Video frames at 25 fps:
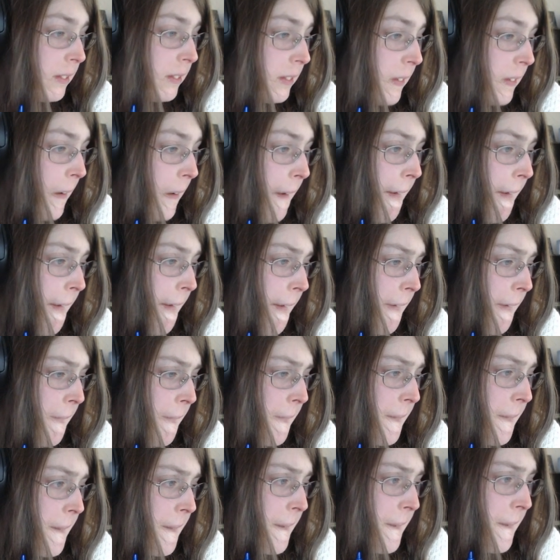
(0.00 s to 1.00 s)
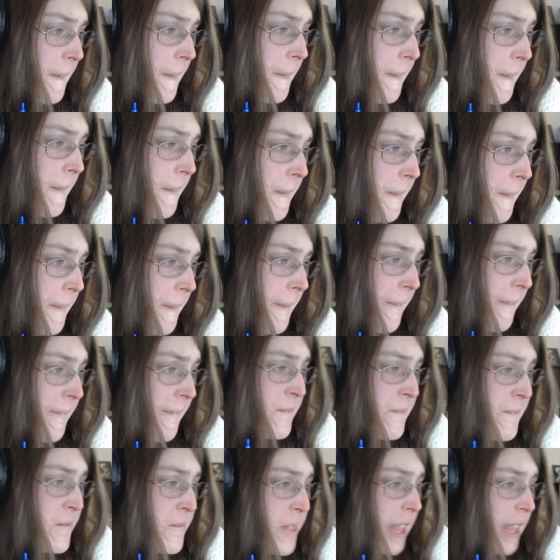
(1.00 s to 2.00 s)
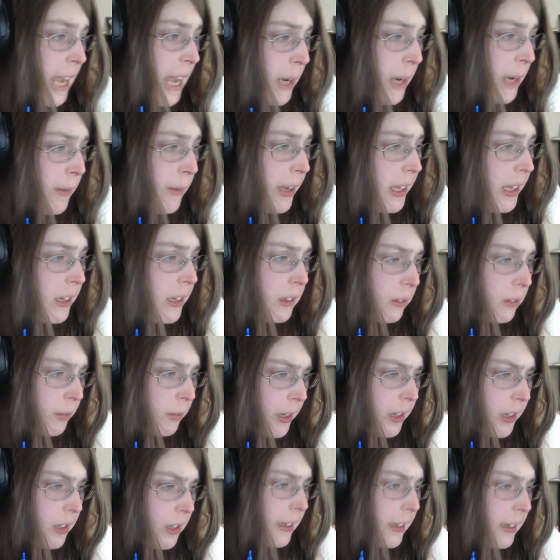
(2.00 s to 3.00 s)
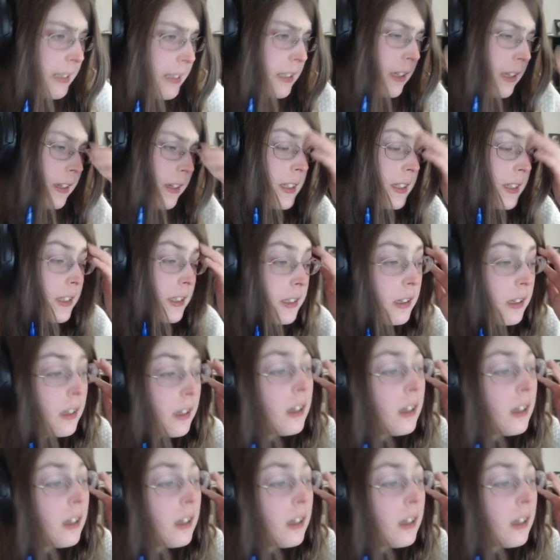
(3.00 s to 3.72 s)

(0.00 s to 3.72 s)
Yeah. Anyway, you can read the rest of this.